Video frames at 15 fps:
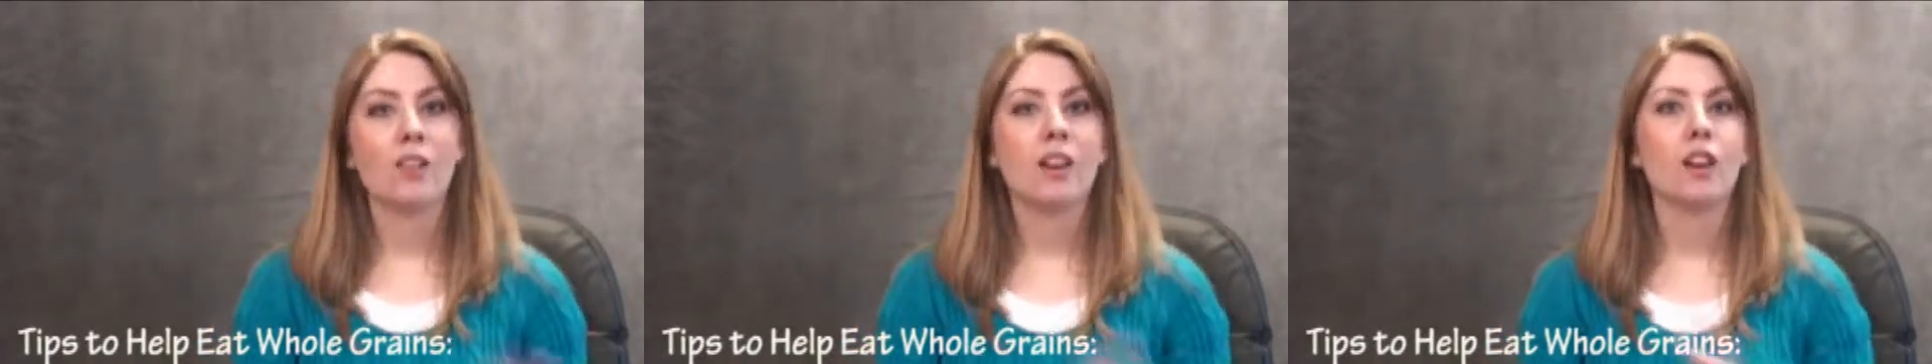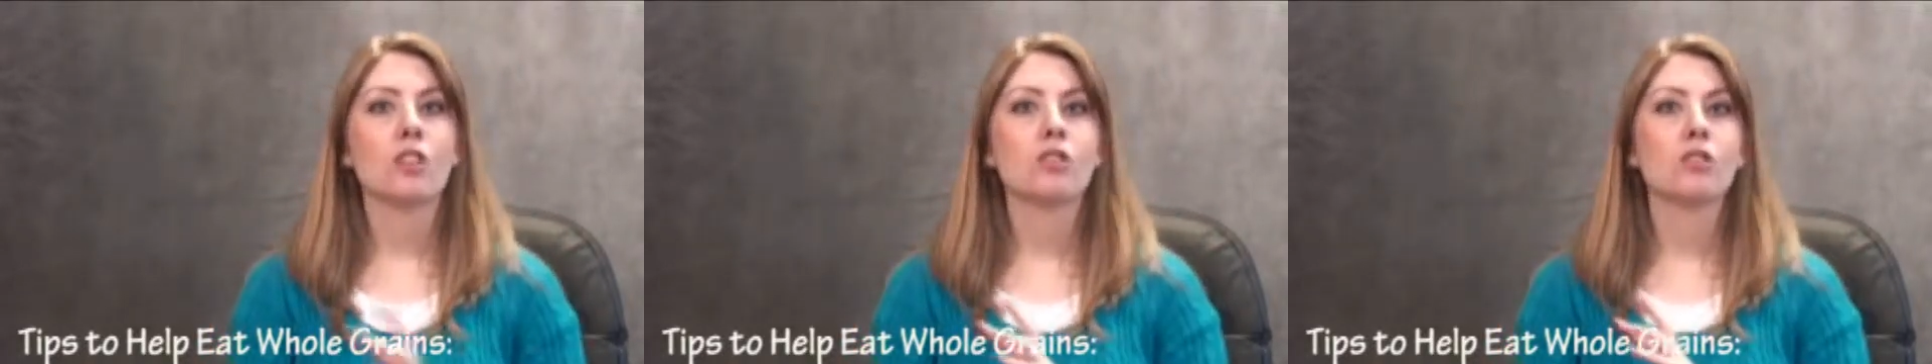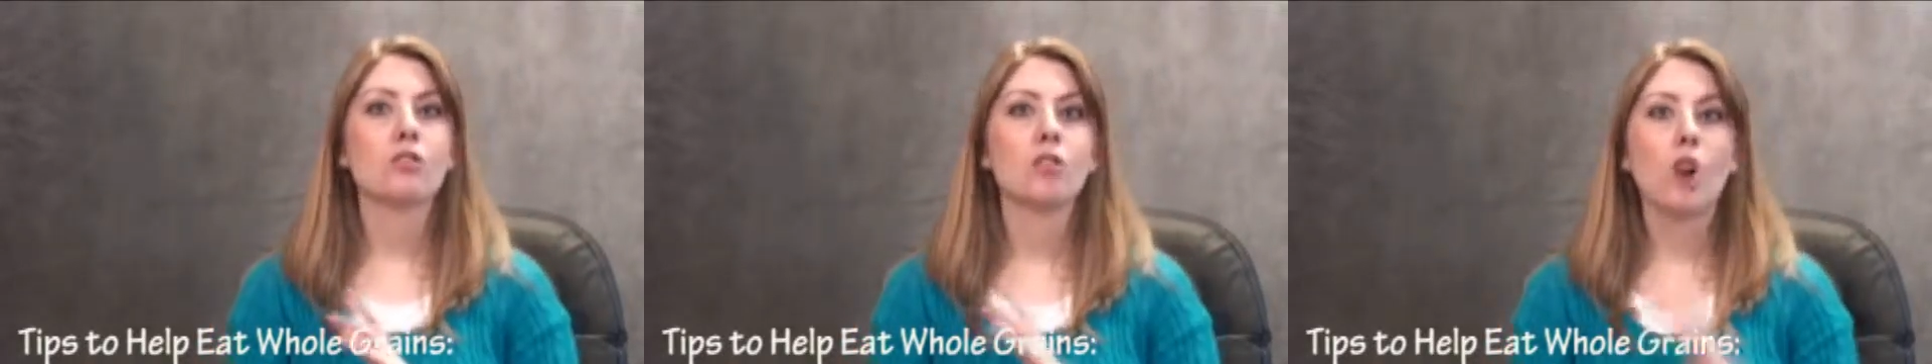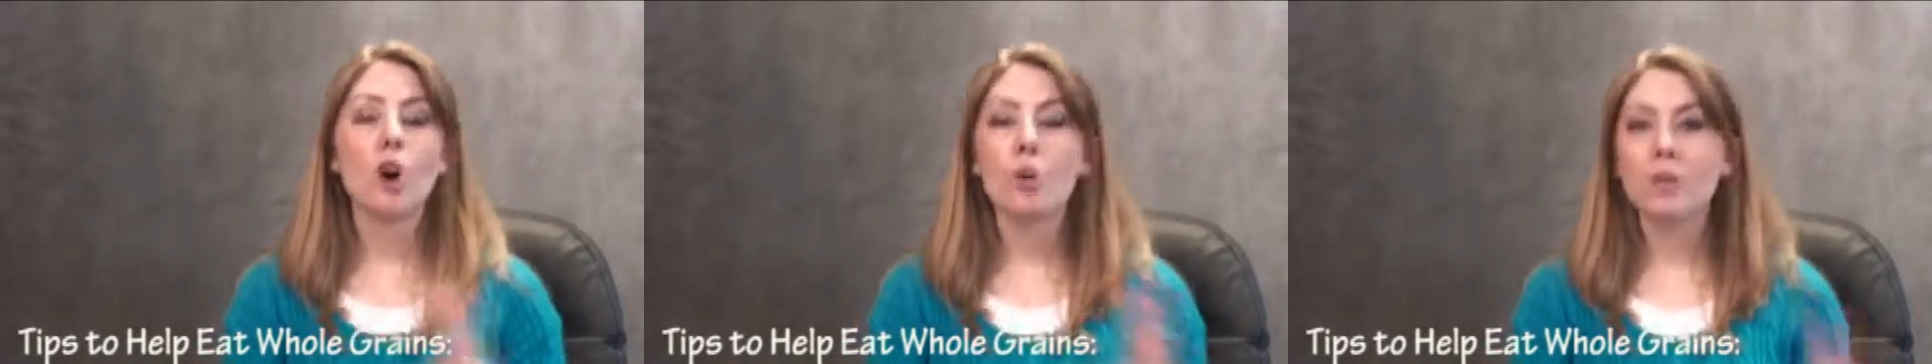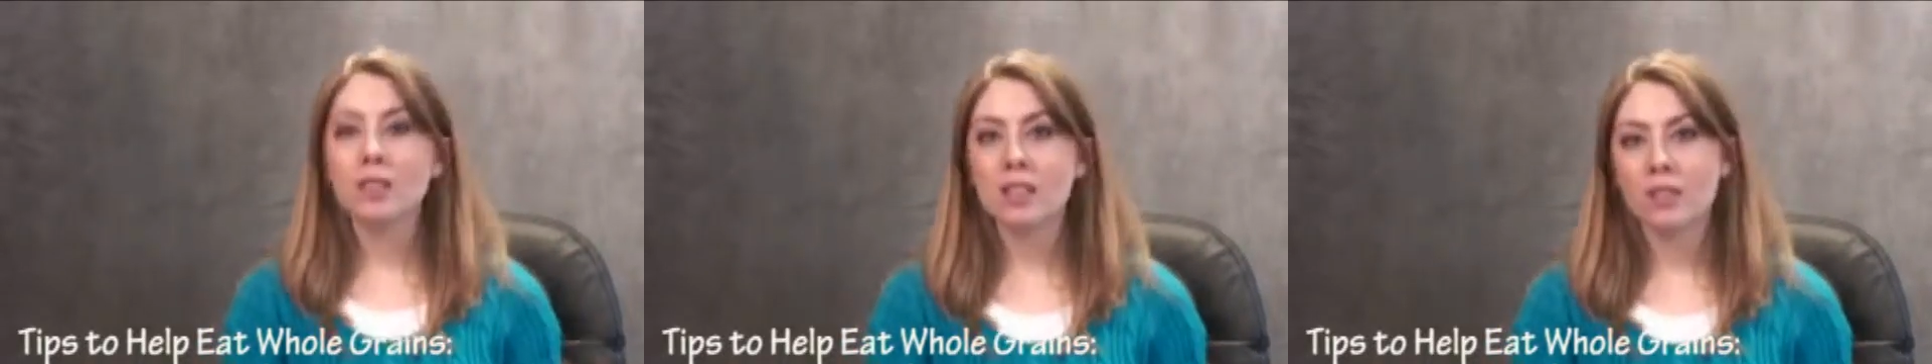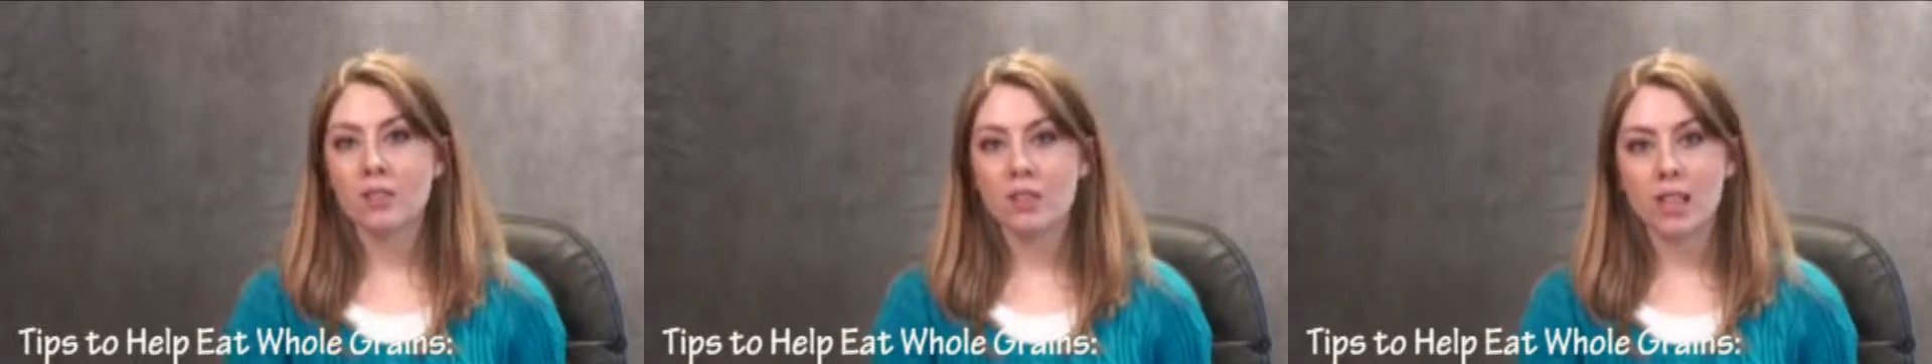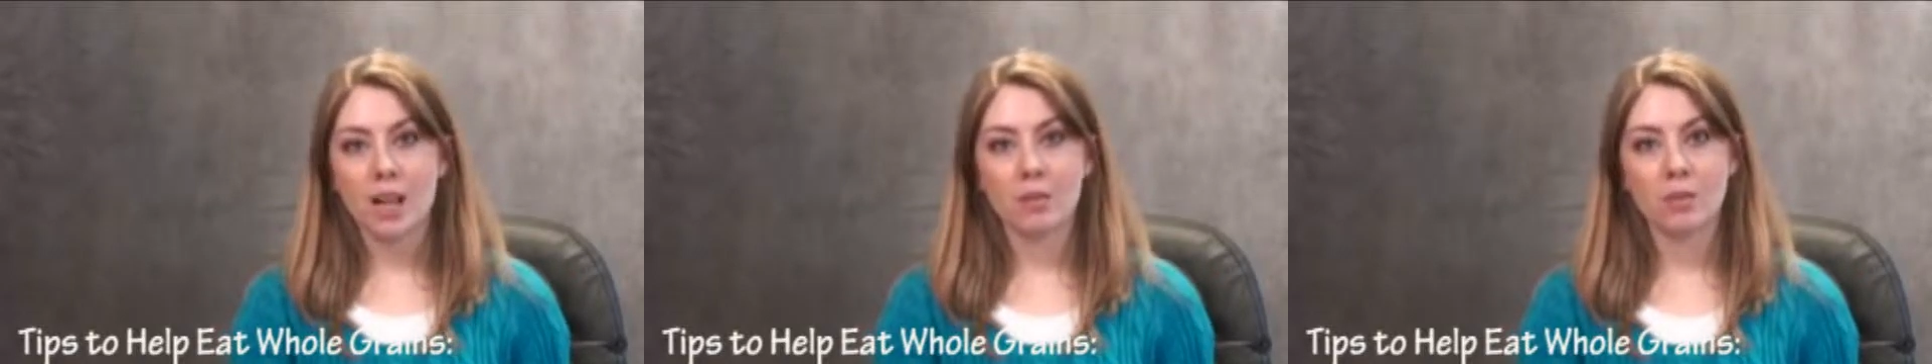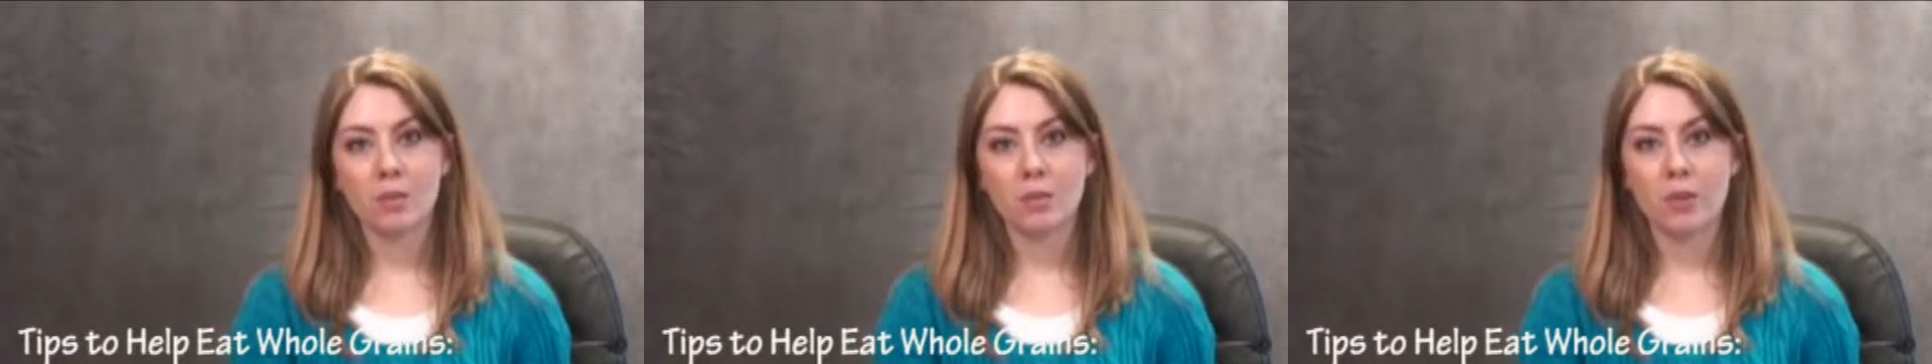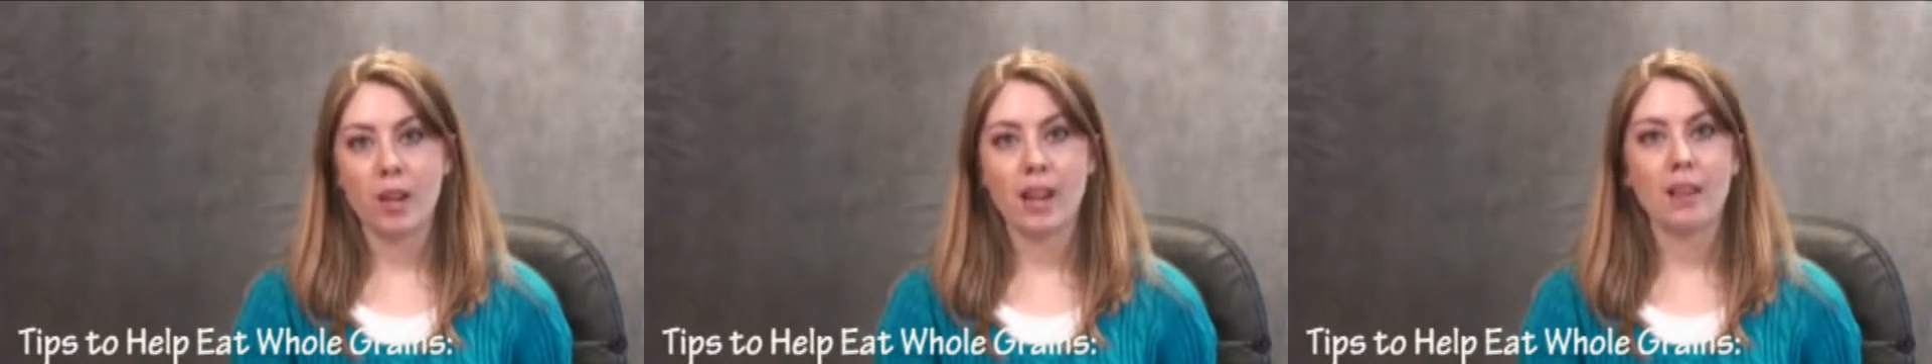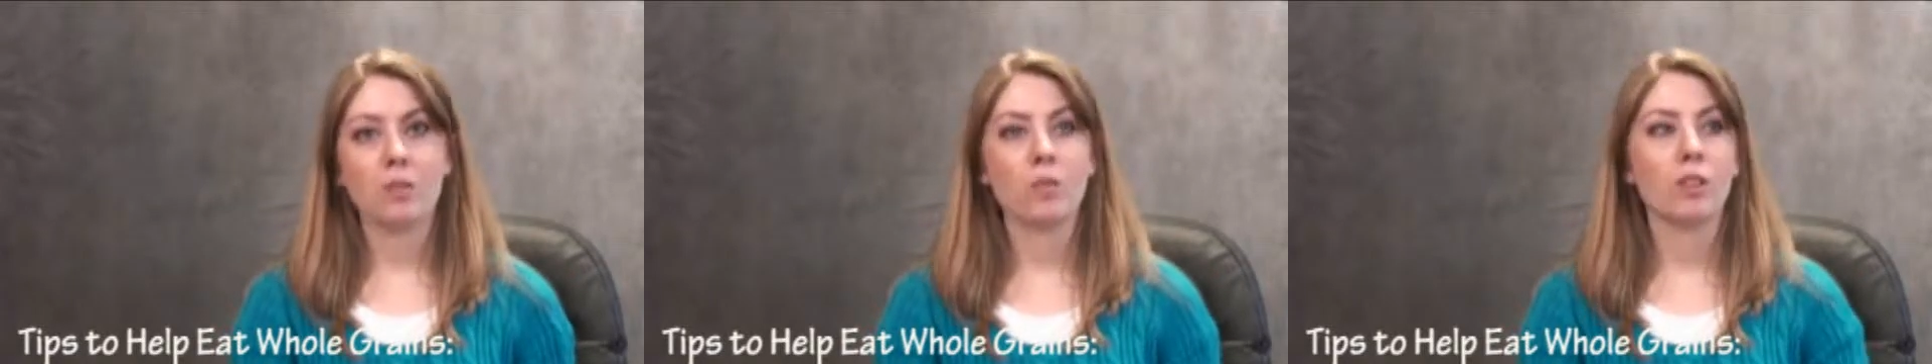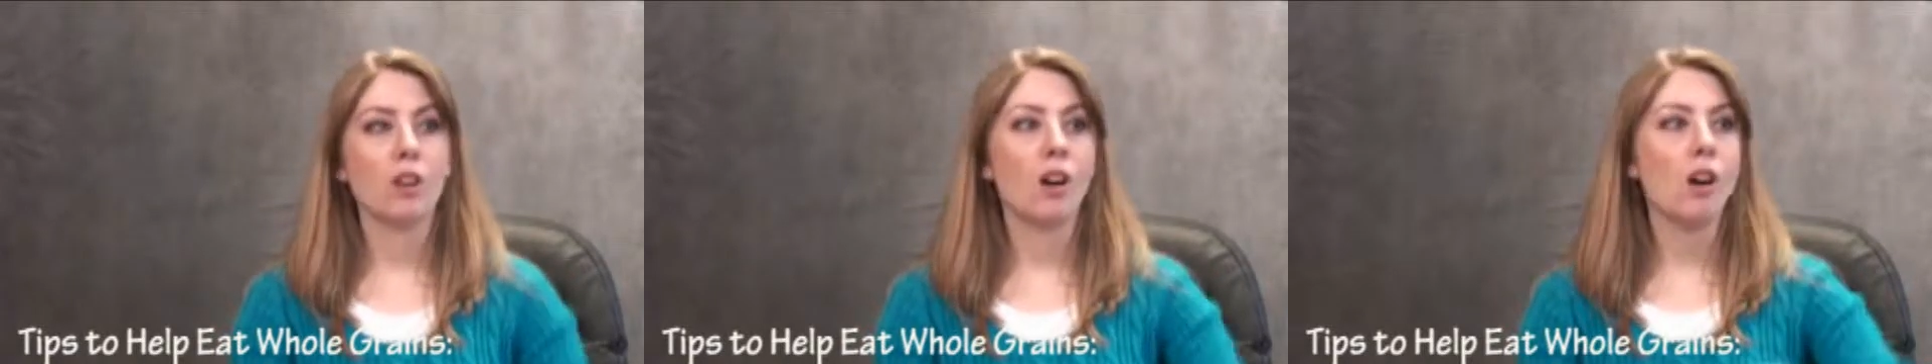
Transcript: there are so many different types of bread with